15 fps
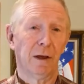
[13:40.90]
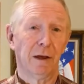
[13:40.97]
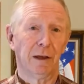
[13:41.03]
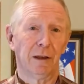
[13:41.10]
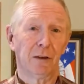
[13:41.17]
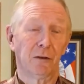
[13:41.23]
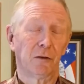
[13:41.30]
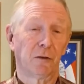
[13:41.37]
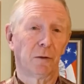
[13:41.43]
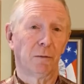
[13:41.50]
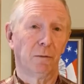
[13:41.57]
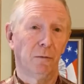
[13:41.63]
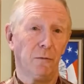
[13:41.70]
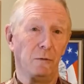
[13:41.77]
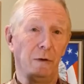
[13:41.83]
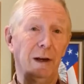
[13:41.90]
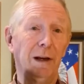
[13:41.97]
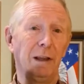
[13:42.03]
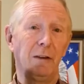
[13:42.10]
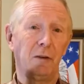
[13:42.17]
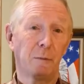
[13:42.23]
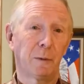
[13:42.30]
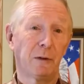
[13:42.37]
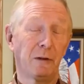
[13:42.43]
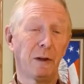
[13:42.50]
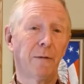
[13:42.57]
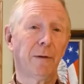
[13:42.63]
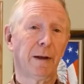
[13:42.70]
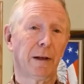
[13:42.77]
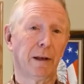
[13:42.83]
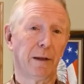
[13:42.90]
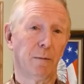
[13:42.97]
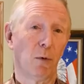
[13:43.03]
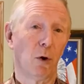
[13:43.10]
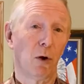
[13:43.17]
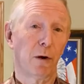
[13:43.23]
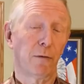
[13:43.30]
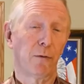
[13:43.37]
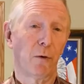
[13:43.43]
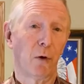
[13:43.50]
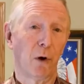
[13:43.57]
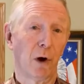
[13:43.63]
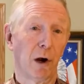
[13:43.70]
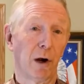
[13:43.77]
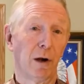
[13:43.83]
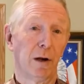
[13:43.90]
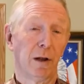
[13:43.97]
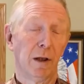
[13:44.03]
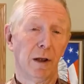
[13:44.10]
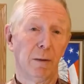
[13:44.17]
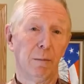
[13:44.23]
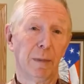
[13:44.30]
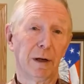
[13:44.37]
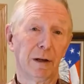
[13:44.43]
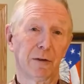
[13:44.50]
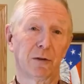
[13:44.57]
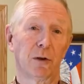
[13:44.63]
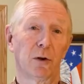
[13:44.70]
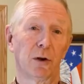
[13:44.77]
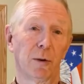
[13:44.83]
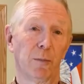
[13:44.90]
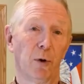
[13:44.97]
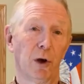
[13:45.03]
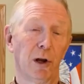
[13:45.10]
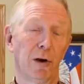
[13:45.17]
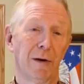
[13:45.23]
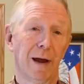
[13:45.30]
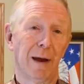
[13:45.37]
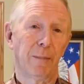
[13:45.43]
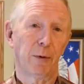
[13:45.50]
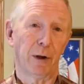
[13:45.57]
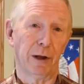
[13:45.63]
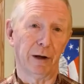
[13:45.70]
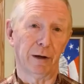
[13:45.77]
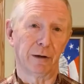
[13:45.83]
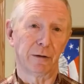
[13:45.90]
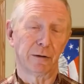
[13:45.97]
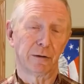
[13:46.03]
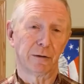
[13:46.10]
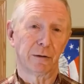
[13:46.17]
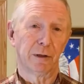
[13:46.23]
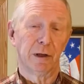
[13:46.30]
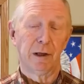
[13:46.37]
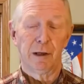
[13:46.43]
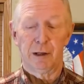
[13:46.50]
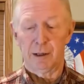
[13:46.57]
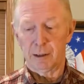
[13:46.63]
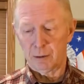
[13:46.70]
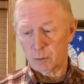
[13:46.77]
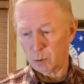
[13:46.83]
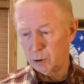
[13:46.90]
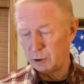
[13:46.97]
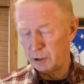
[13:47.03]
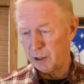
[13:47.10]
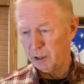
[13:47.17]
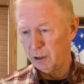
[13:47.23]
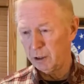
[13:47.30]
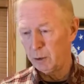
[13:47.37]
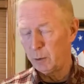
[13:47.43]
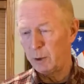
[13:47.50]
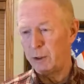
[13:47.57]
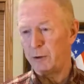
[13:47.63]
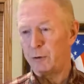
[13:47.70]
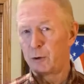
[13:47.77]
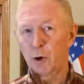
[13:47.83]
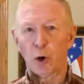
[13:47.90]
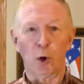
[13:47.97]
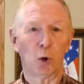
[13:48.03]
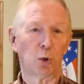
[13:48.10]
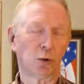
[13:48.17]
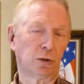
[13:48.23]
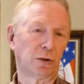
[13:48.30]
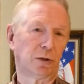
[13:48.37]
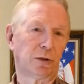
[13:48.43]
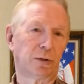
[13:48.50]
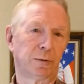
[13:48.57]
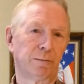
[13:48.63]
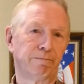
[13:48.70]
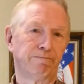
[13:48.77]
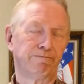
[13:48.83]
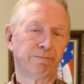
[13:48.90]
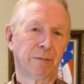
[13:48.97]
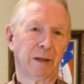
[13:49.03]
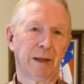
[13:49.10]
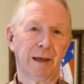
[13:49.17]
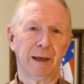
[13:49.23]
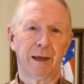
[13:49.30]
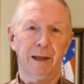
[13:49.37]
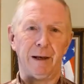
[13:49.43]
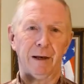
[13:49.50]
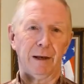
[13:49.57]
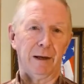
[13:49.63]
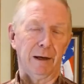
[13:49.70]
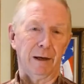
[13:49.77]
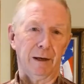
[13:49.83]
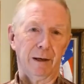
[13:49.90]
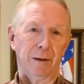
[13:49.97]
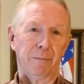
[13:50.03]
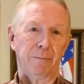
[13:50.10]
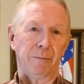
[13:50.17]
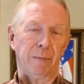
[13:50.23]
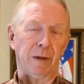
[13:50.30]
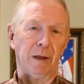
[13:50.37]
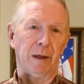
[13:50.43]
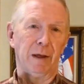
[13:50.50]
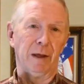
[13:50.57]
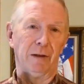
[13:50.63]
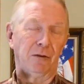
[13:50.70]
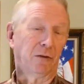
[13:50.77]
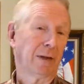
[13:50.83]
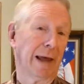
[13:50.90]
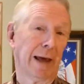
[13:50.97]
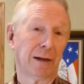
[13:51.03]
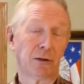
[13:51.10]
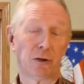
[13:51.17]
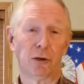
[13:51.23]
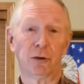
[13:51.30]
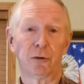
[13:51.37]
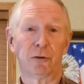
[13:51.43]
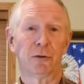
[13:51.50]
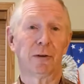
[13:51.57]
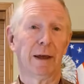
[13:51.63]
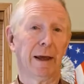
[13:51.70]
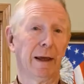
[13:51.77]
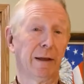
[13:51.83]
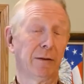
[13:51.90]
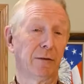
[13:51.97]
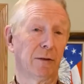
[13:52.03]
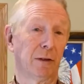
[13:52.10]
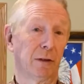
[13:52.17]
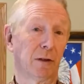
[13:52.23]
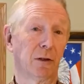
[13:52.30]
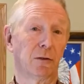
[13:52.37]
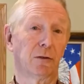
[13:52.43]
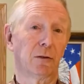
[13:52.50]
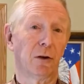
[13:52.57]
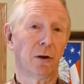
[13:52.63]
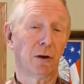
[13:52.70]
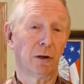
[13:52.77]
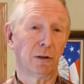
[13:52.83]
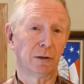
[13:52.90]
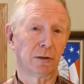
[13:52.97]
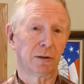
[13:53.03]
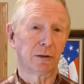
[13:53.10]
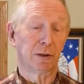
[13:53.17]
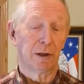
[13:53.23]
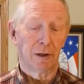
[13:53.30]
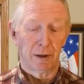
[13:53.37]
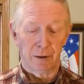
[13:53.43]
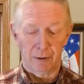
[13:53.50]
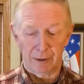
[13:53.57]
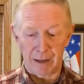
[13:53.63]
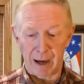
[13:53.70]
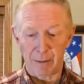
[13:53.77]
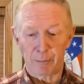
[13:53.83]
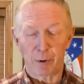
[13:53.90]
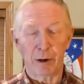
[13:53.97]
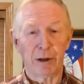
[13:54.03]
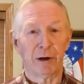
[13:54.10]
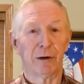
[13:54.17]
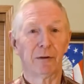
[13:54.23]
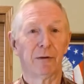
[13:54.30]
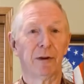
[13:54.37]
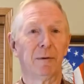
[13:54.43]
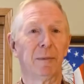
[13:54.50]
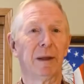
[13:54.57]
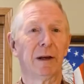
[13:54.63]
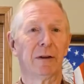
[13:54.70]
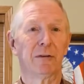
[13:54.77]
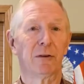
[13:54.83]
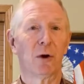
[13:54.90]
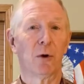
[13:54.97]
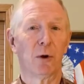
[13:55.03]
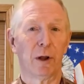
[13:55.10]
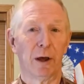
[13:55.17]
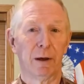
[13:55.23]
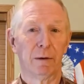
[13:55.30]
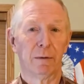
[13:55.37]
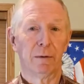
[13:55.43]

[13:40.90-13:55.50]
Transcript: is really specifically more for Minnesota boiler operators. It will deal with codes and, uh, and statutes as it concerns the operators in Minnesota.